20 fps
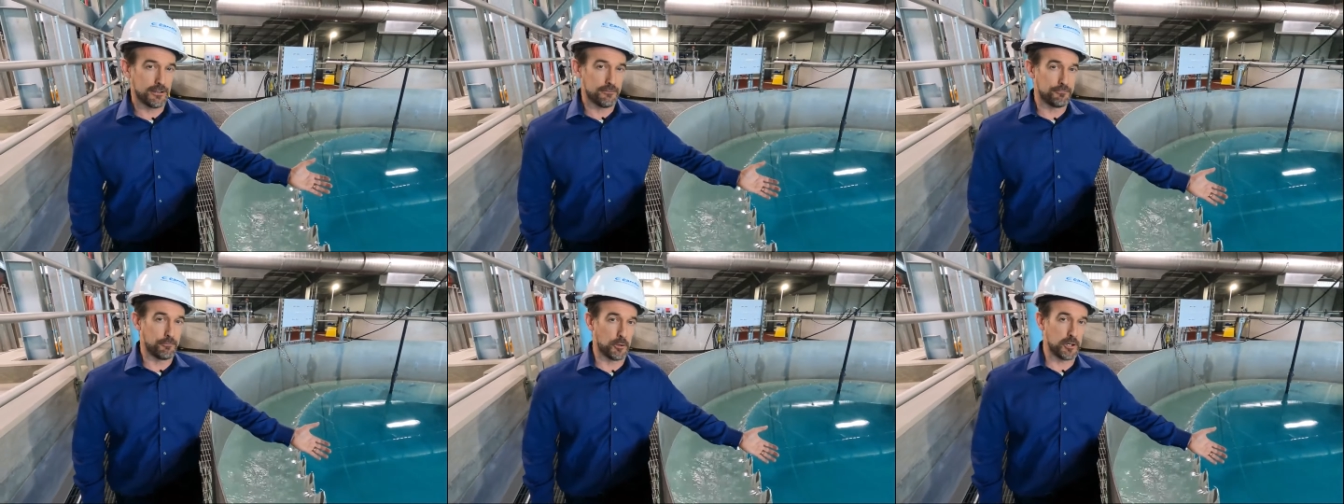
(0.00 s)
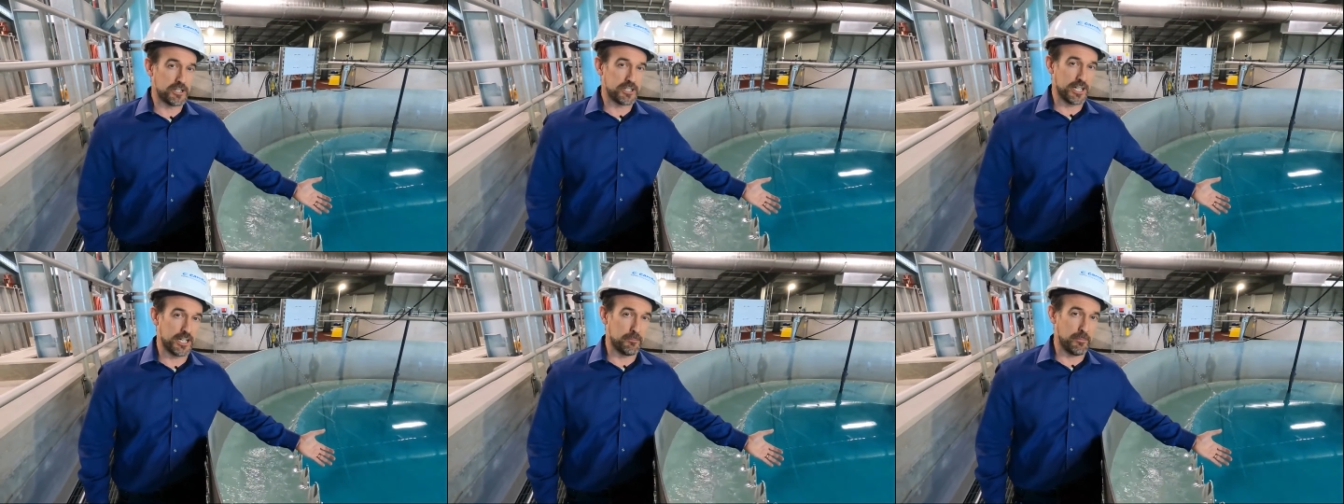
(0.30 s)
of
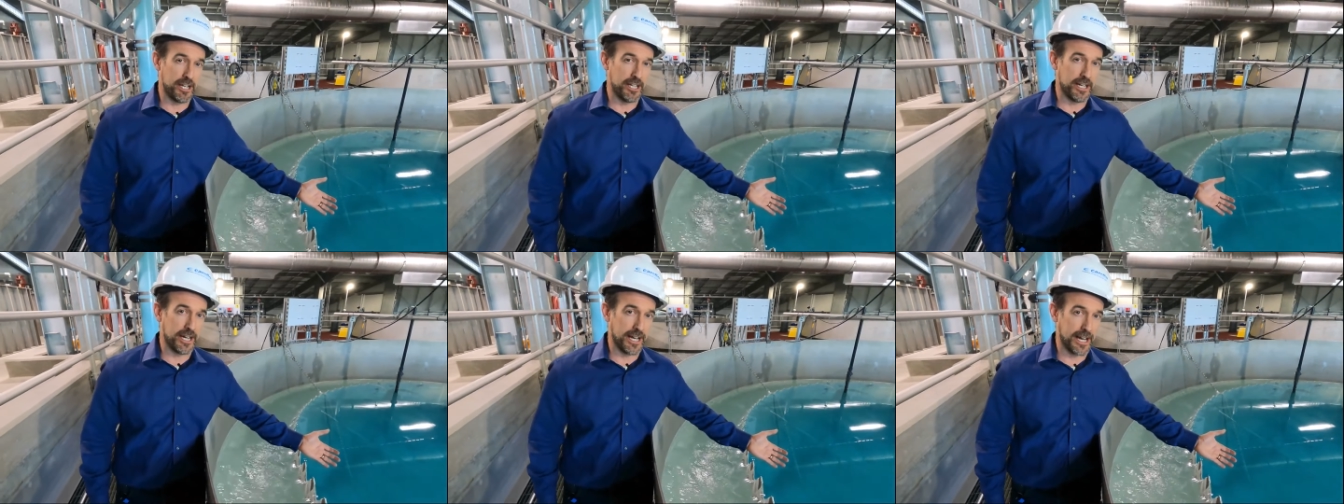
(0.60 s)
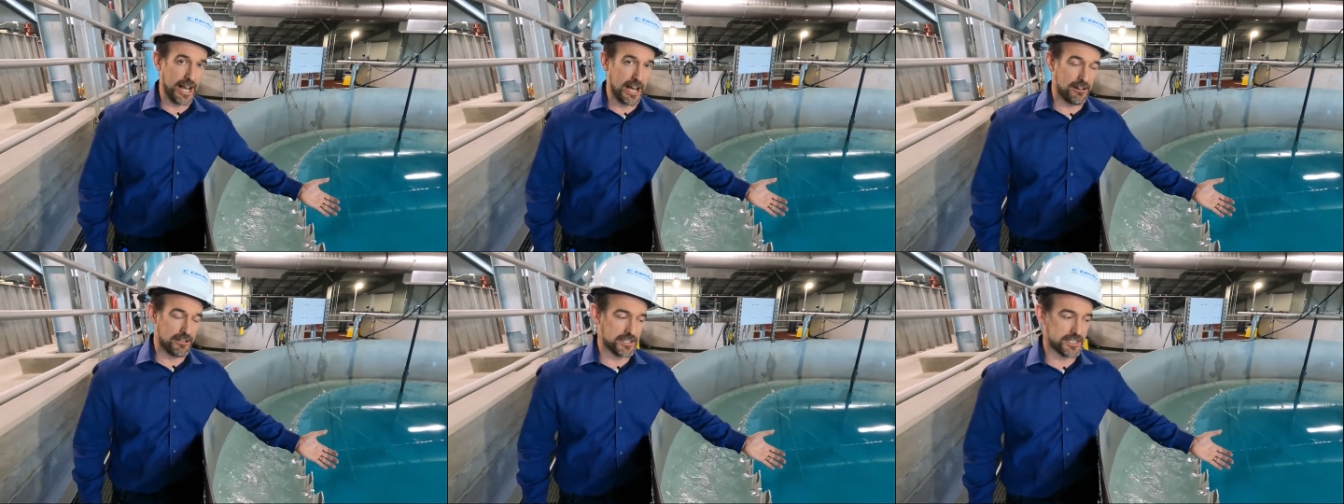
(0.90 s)
14 million
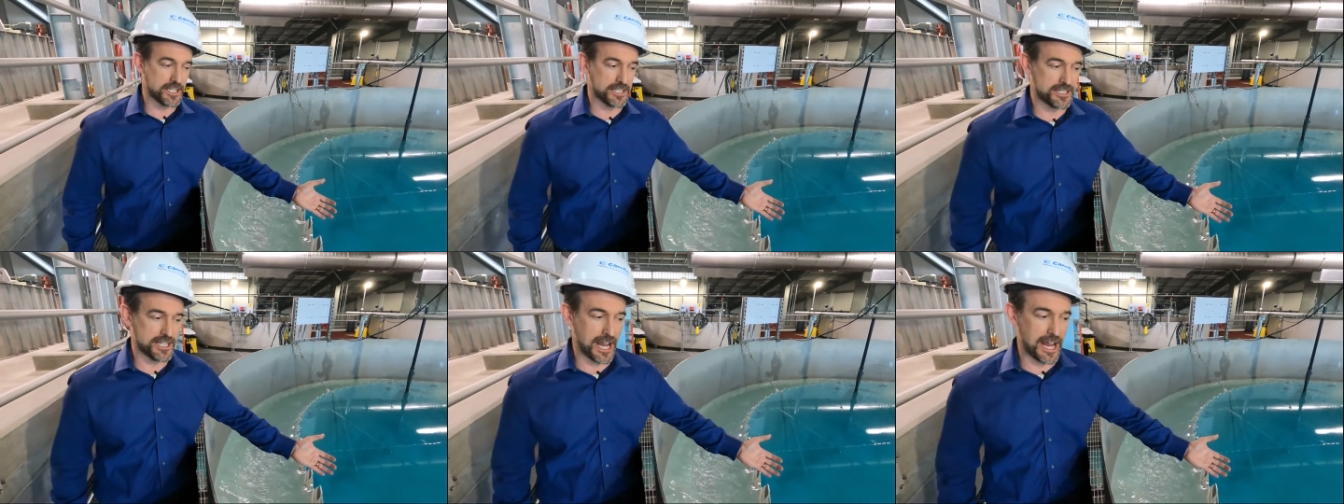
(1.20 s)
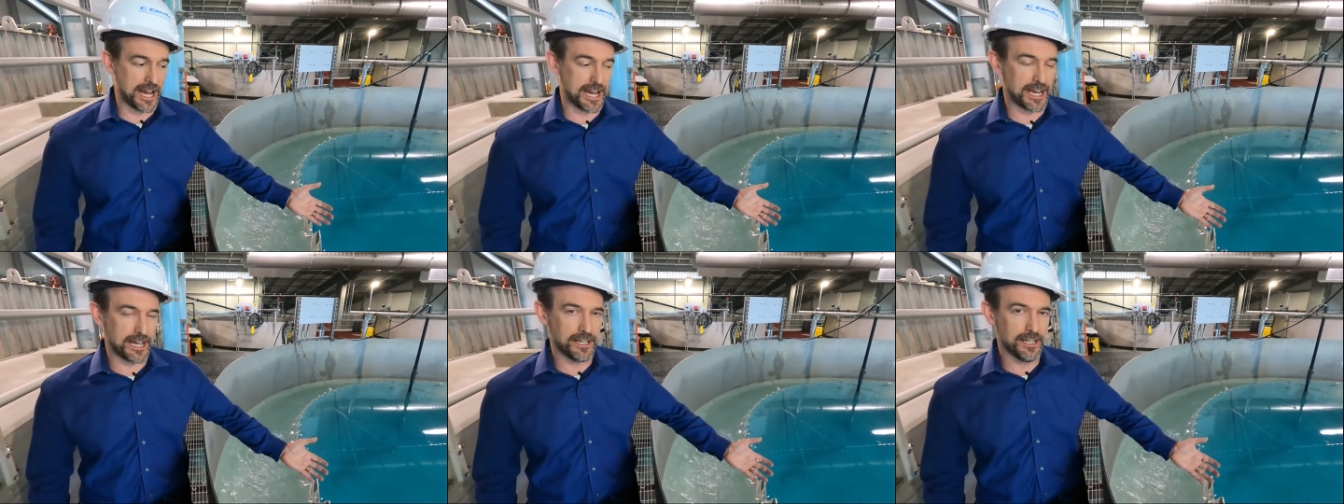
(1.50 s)
gallons a
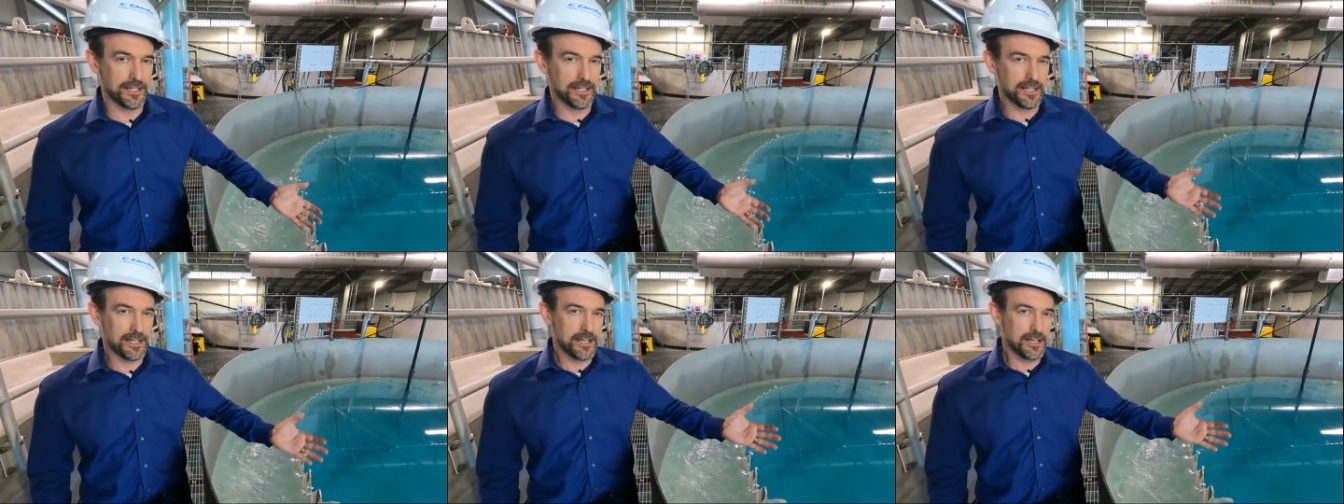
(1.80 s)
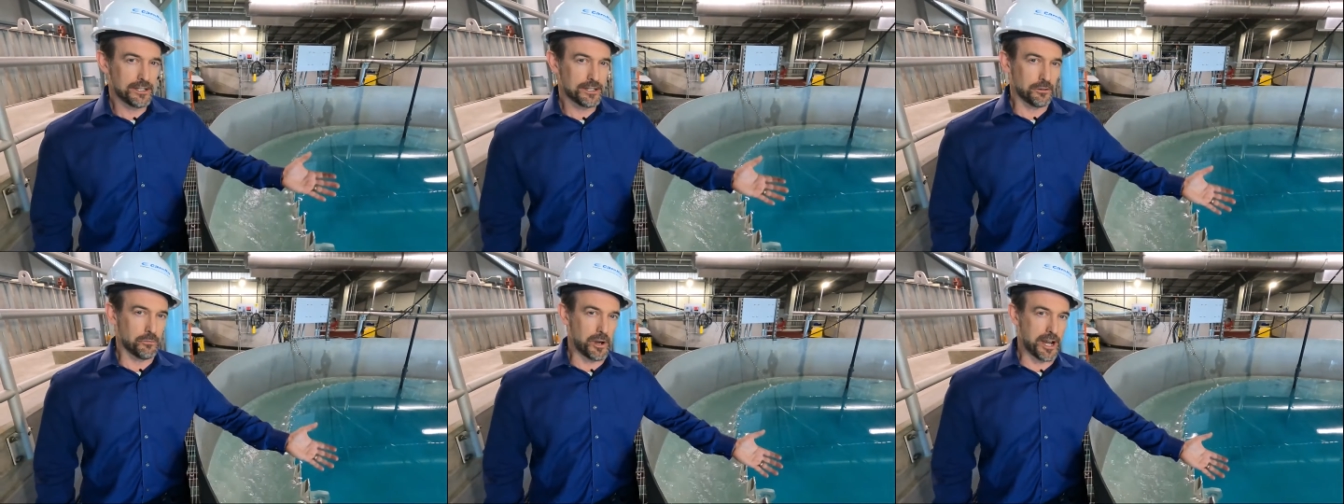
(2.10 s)
day.
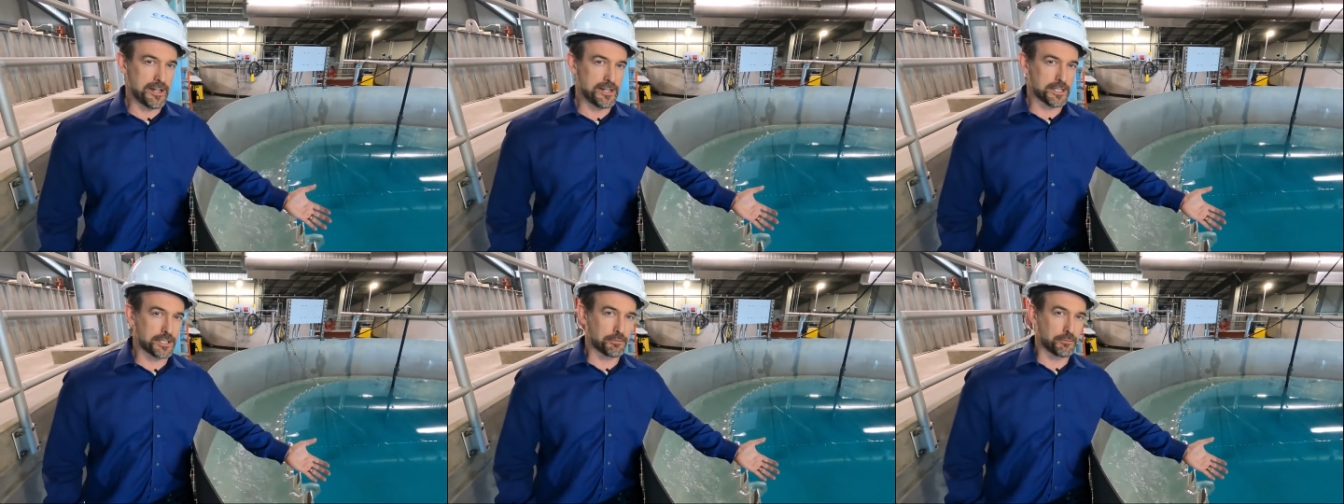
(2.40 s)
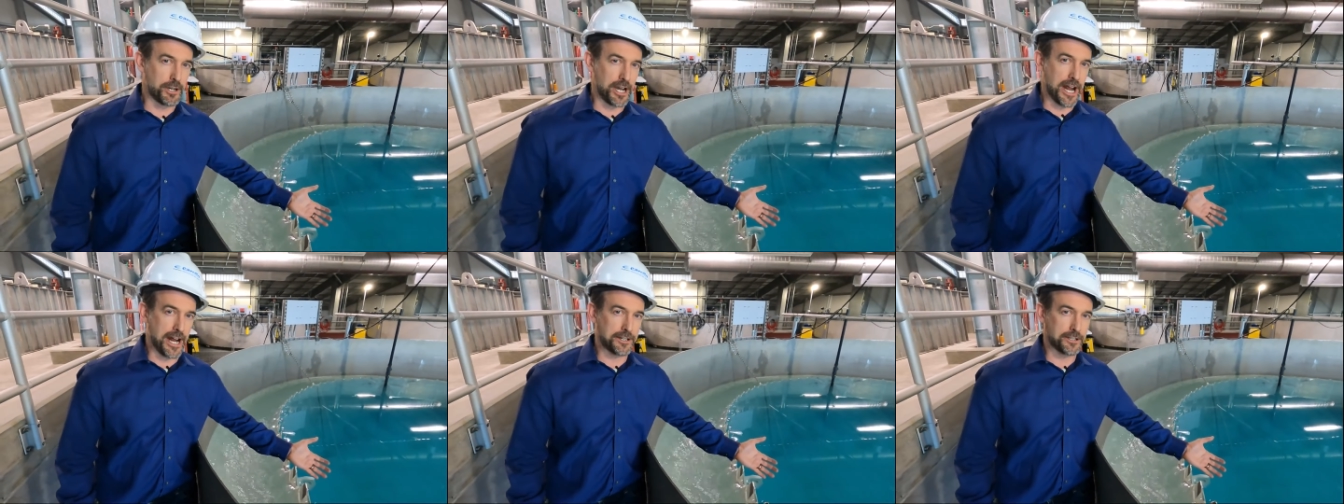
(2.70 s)
The way this
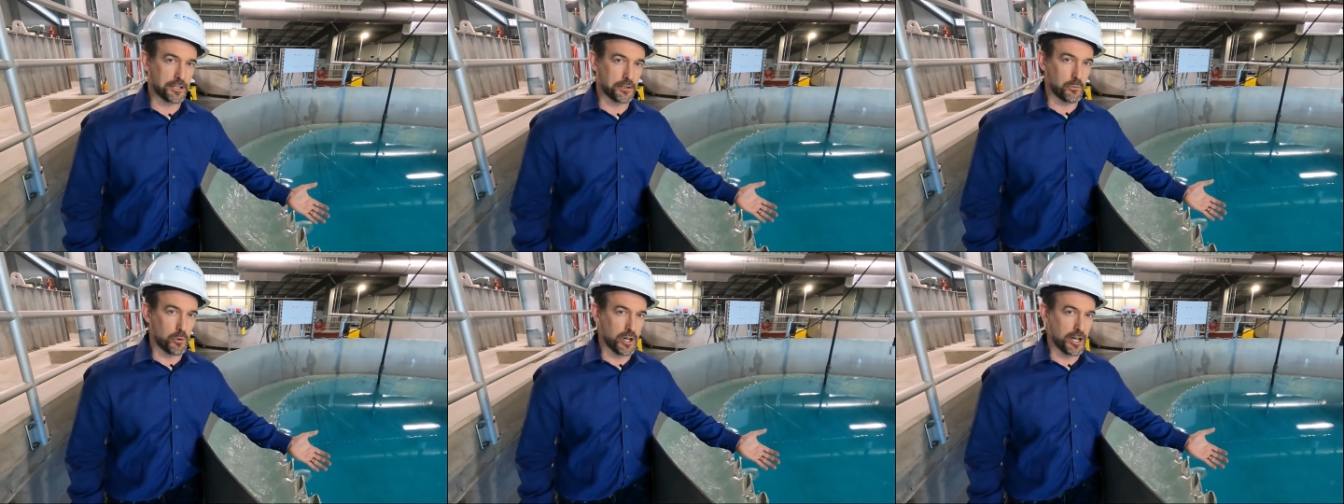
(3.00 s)
reactor